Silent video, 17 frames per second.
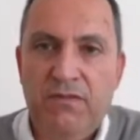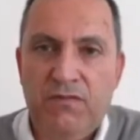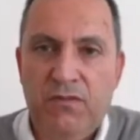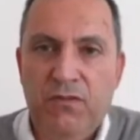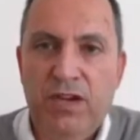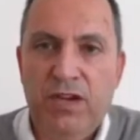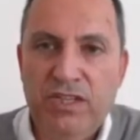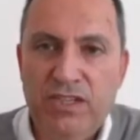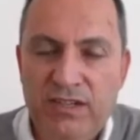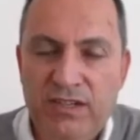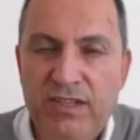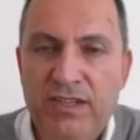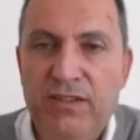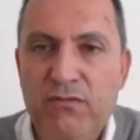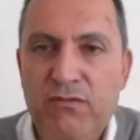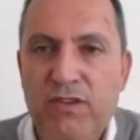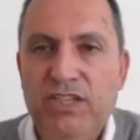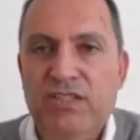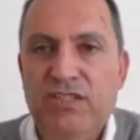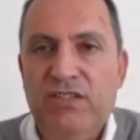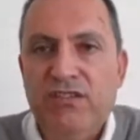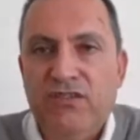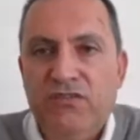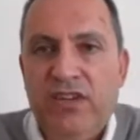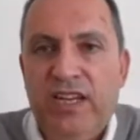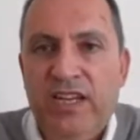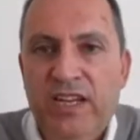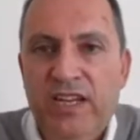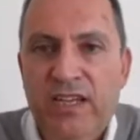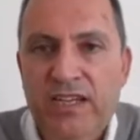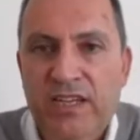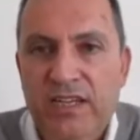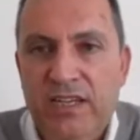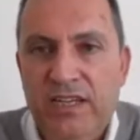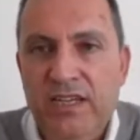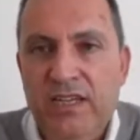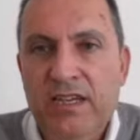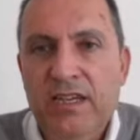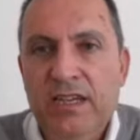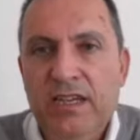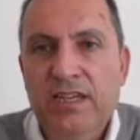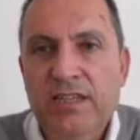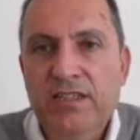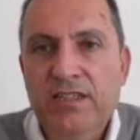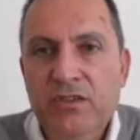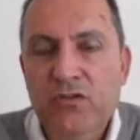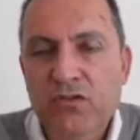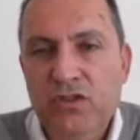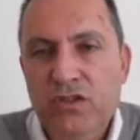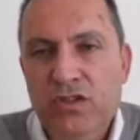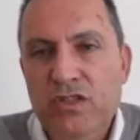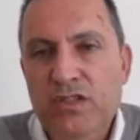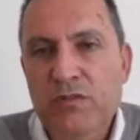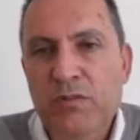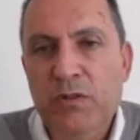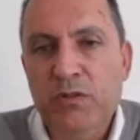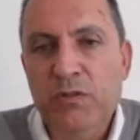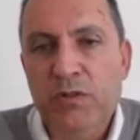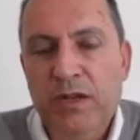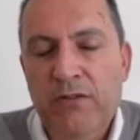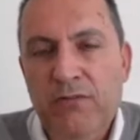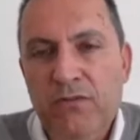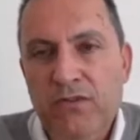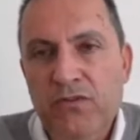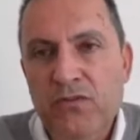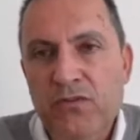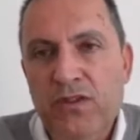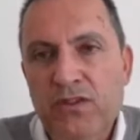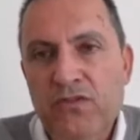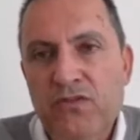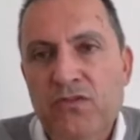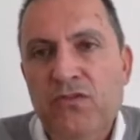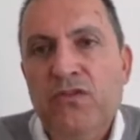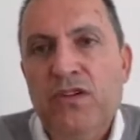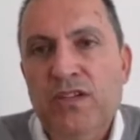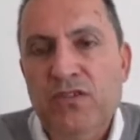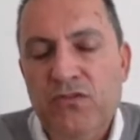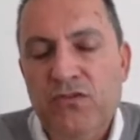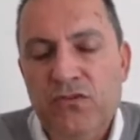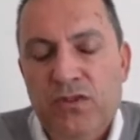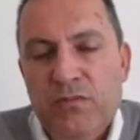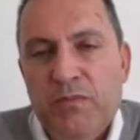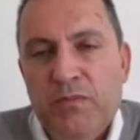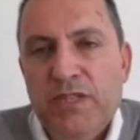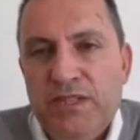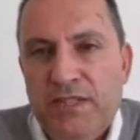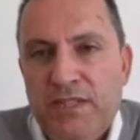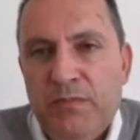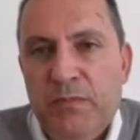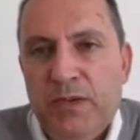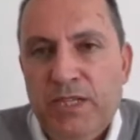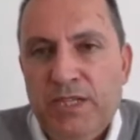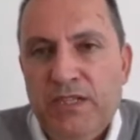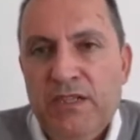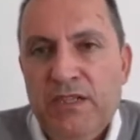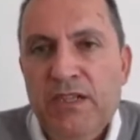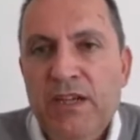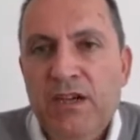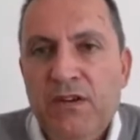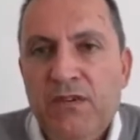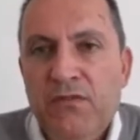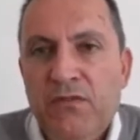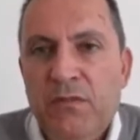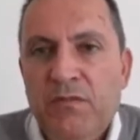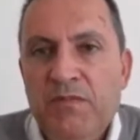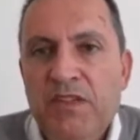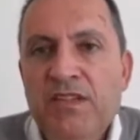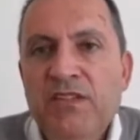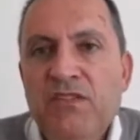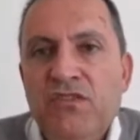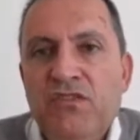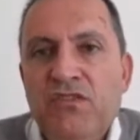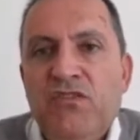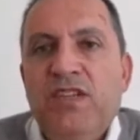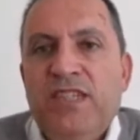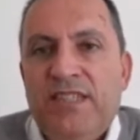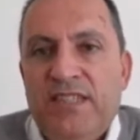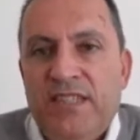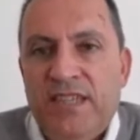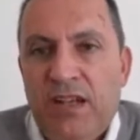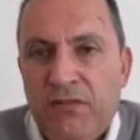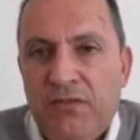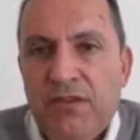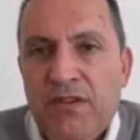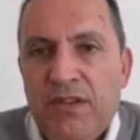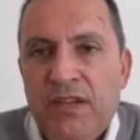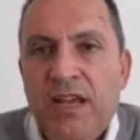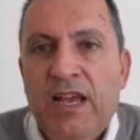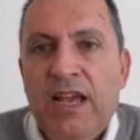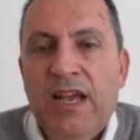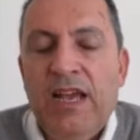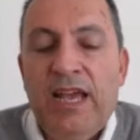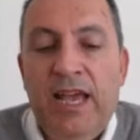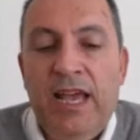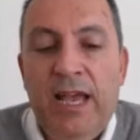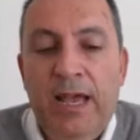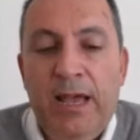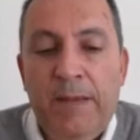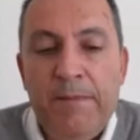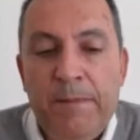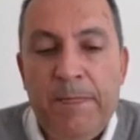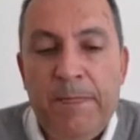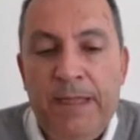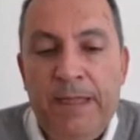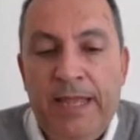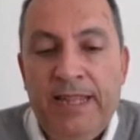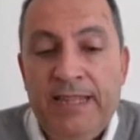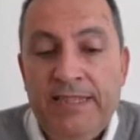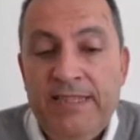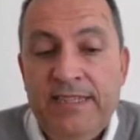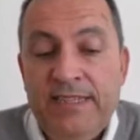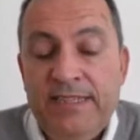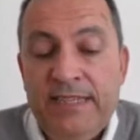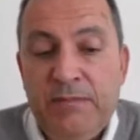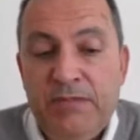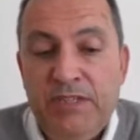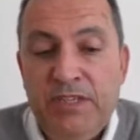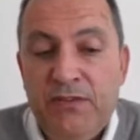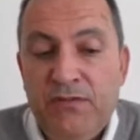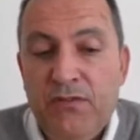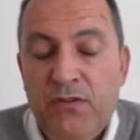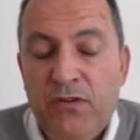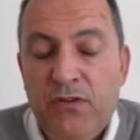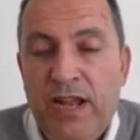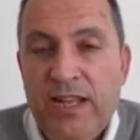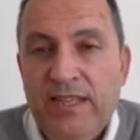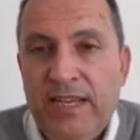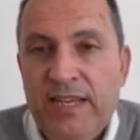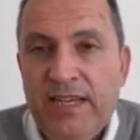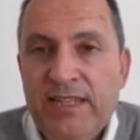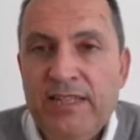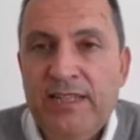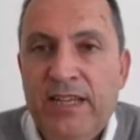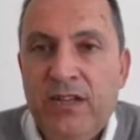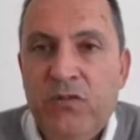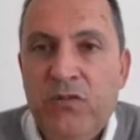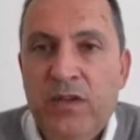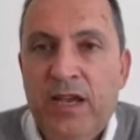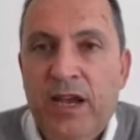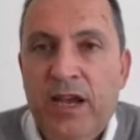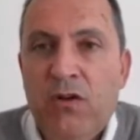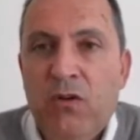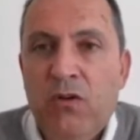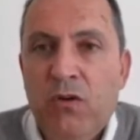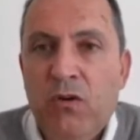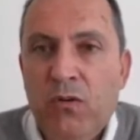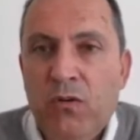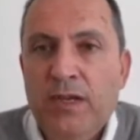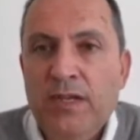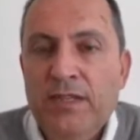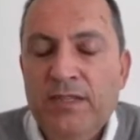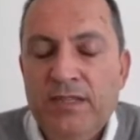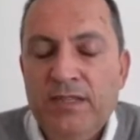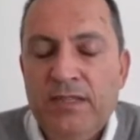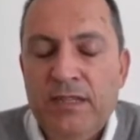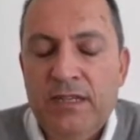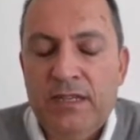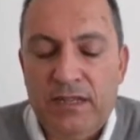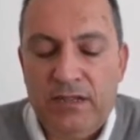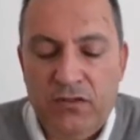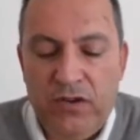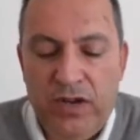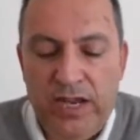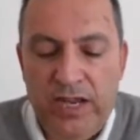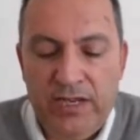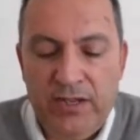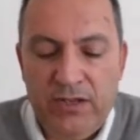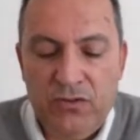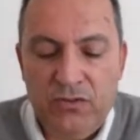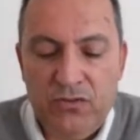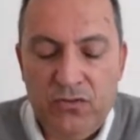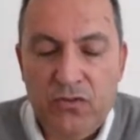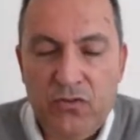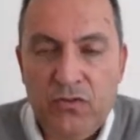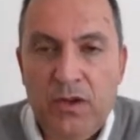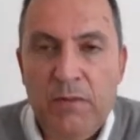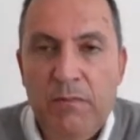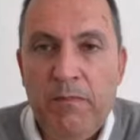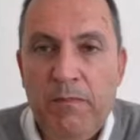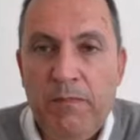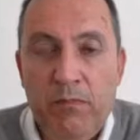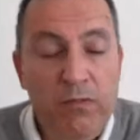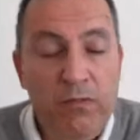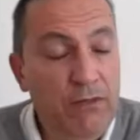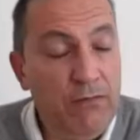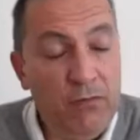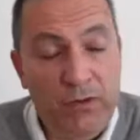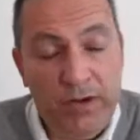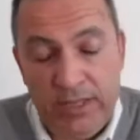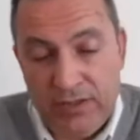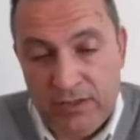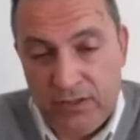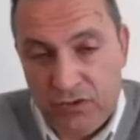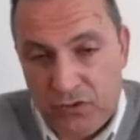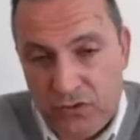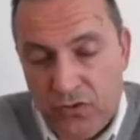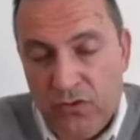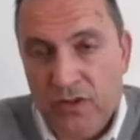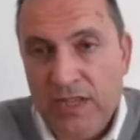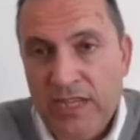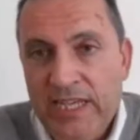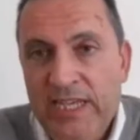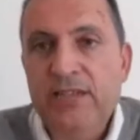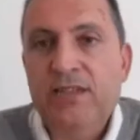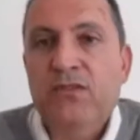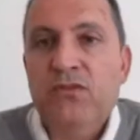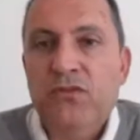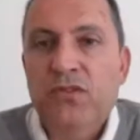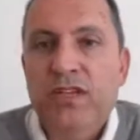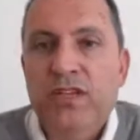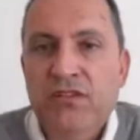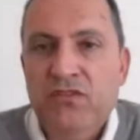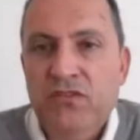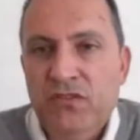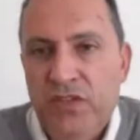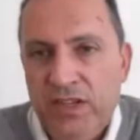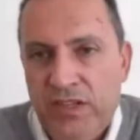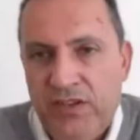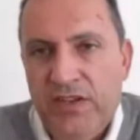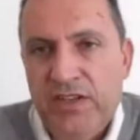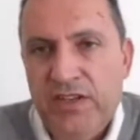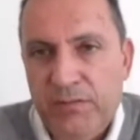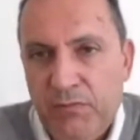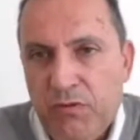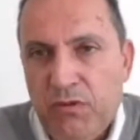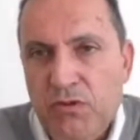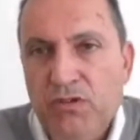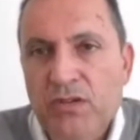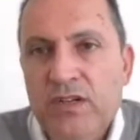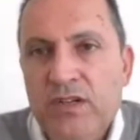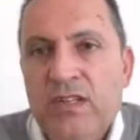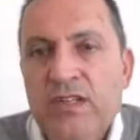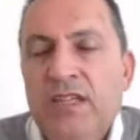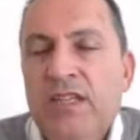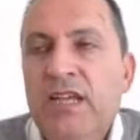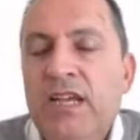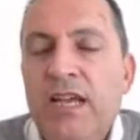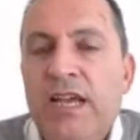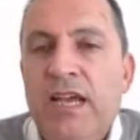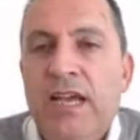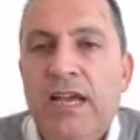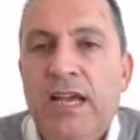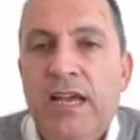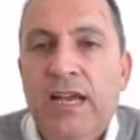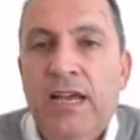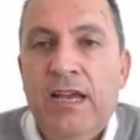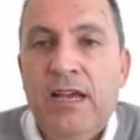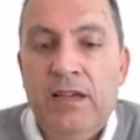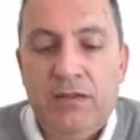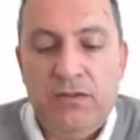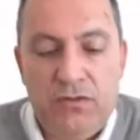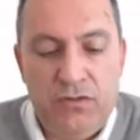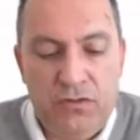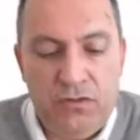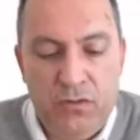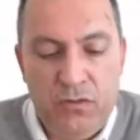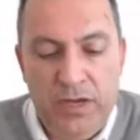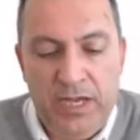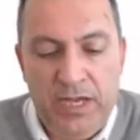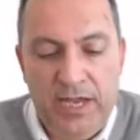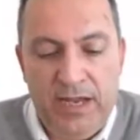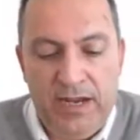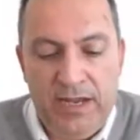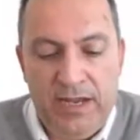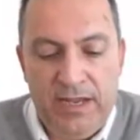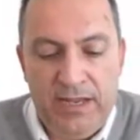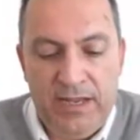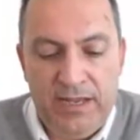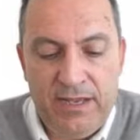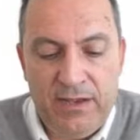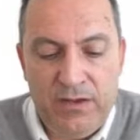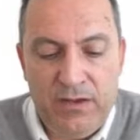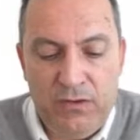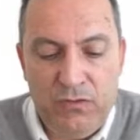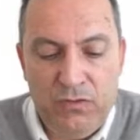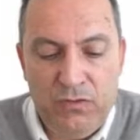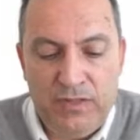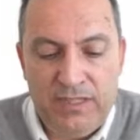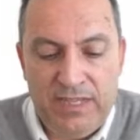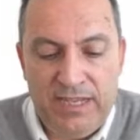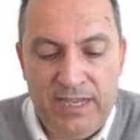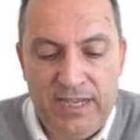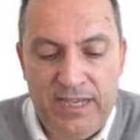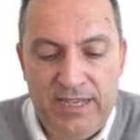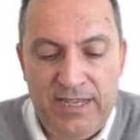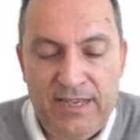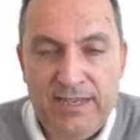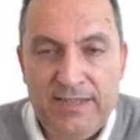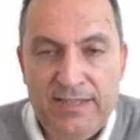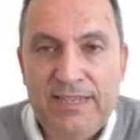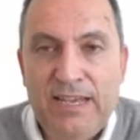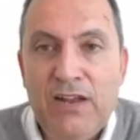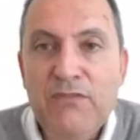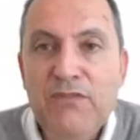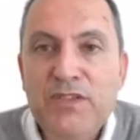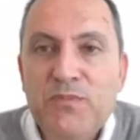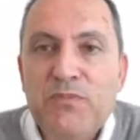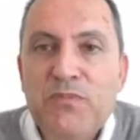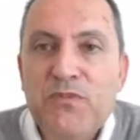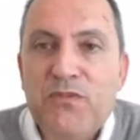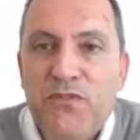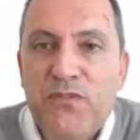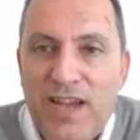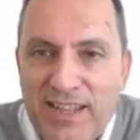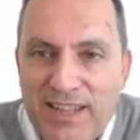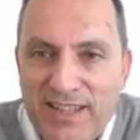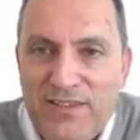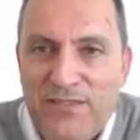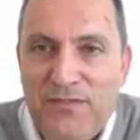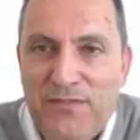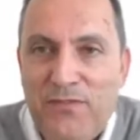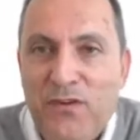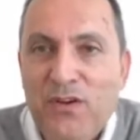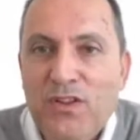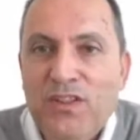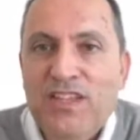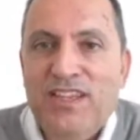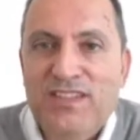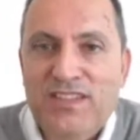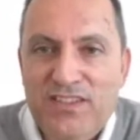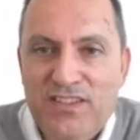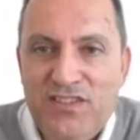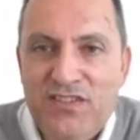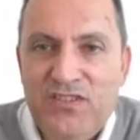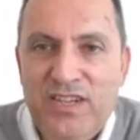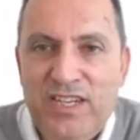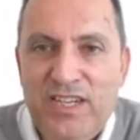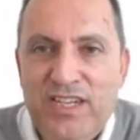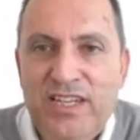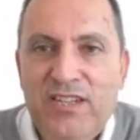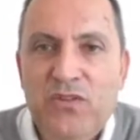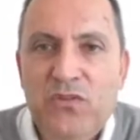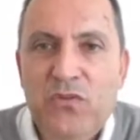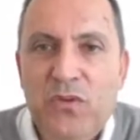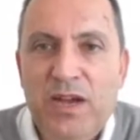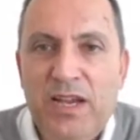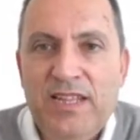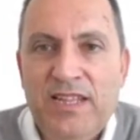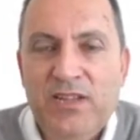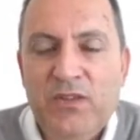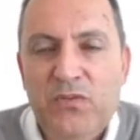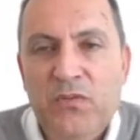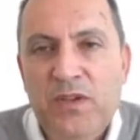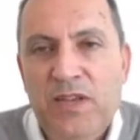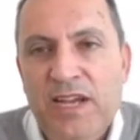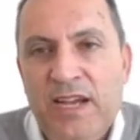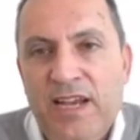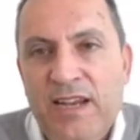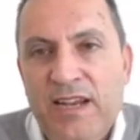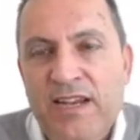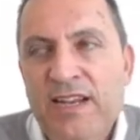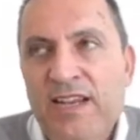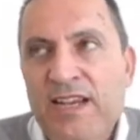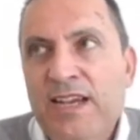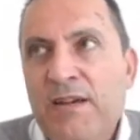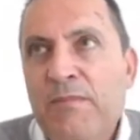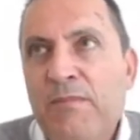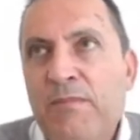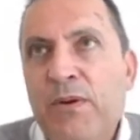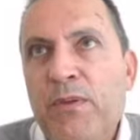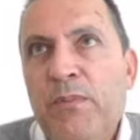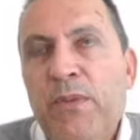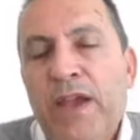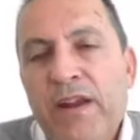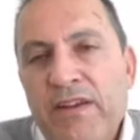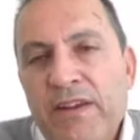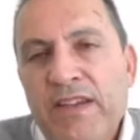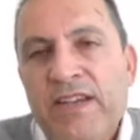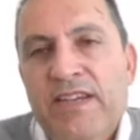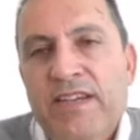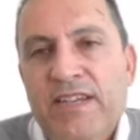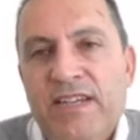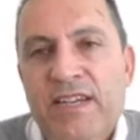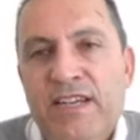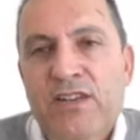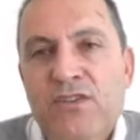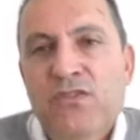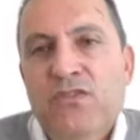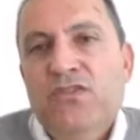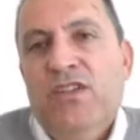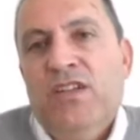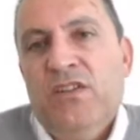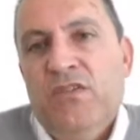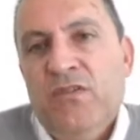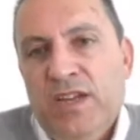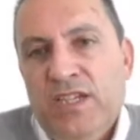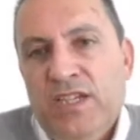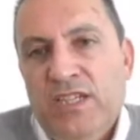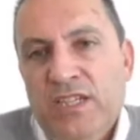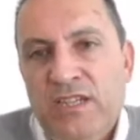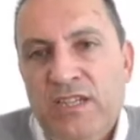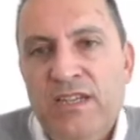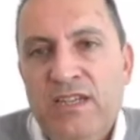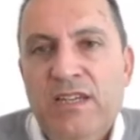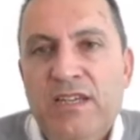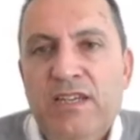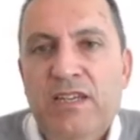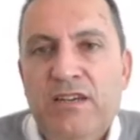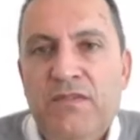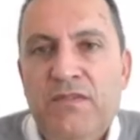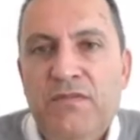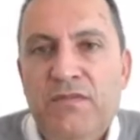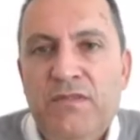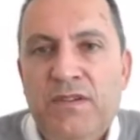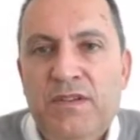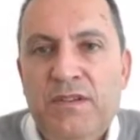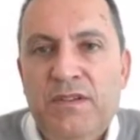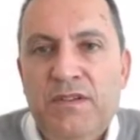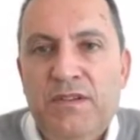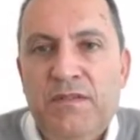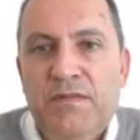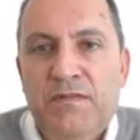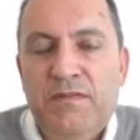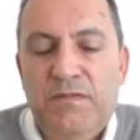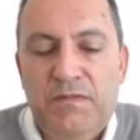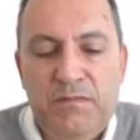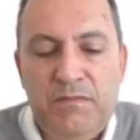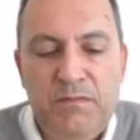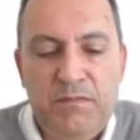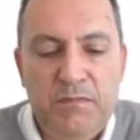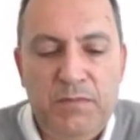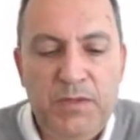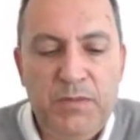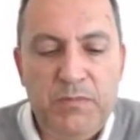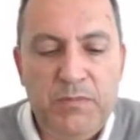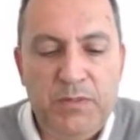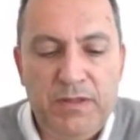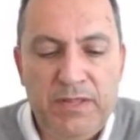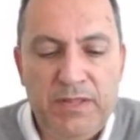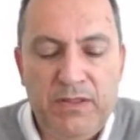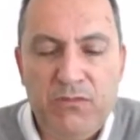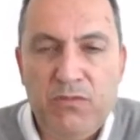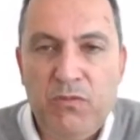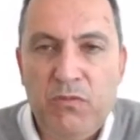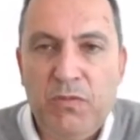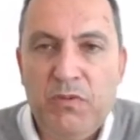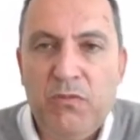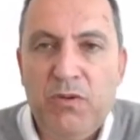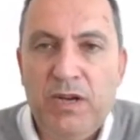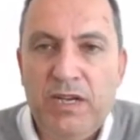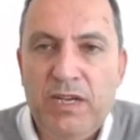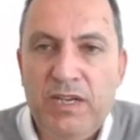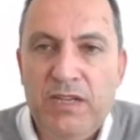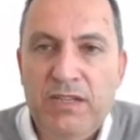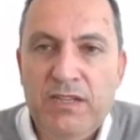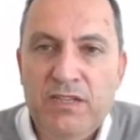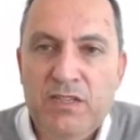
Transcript: vocational educational training institutions, but we have also a strong participation from the industry itself. And that is something for ATEC that we are always trying to. We have already a strong link to the industry here in Portugal. So we are, would say, a service provider for the industry in the way that we are preparing a new generation of people that will be working